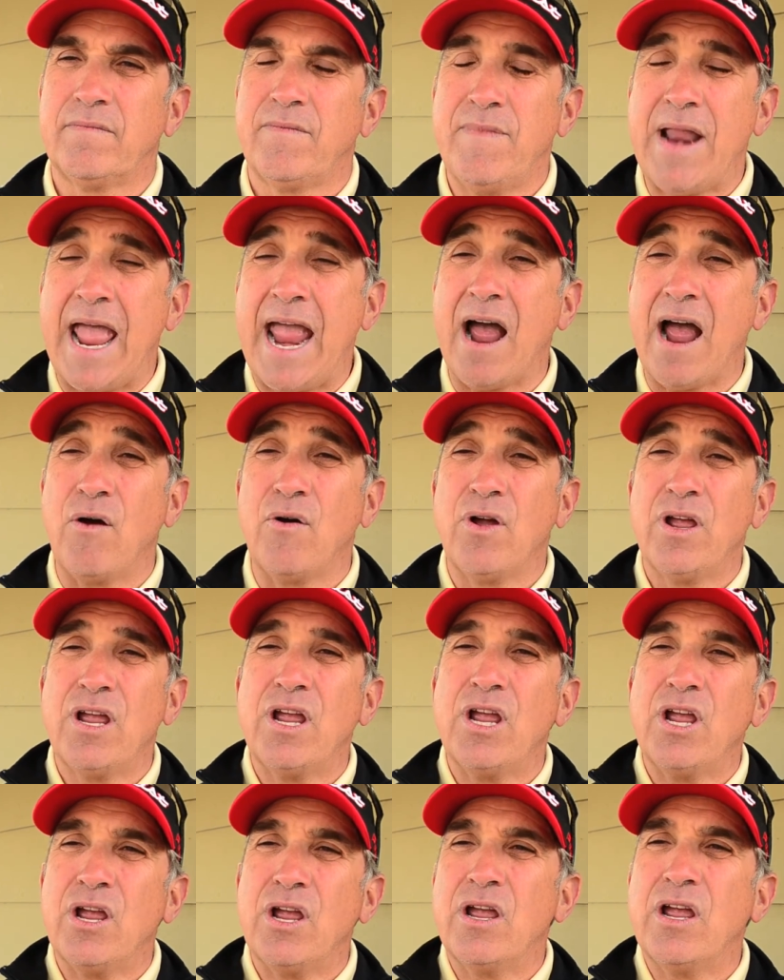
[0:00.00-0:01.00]
Now,
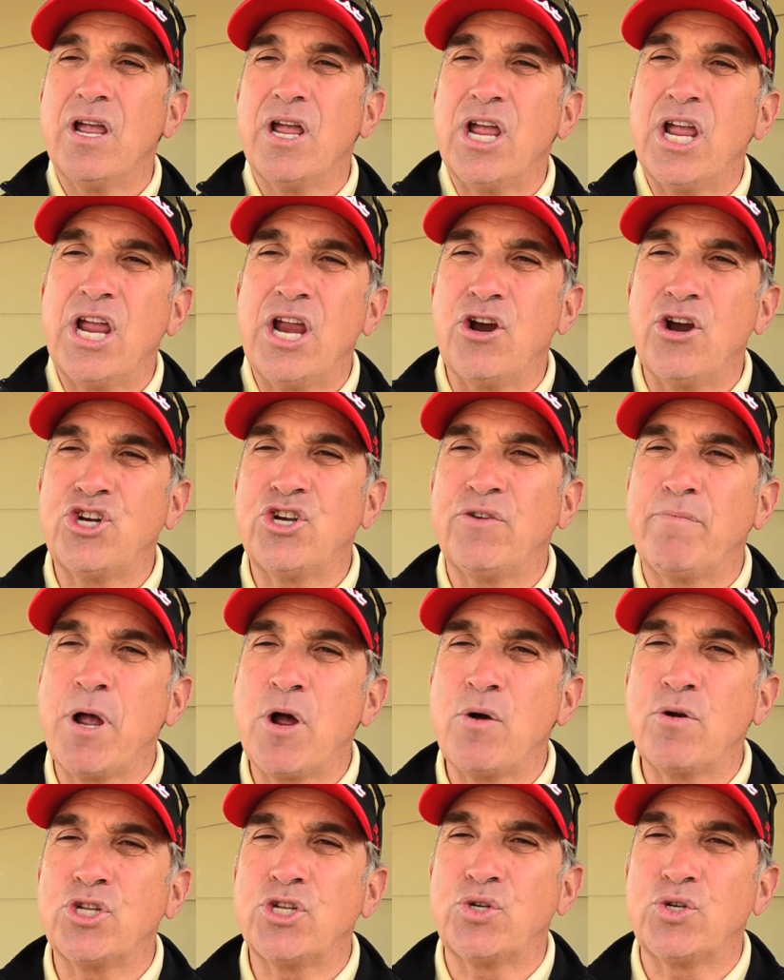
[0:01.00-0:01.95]
here's your bonus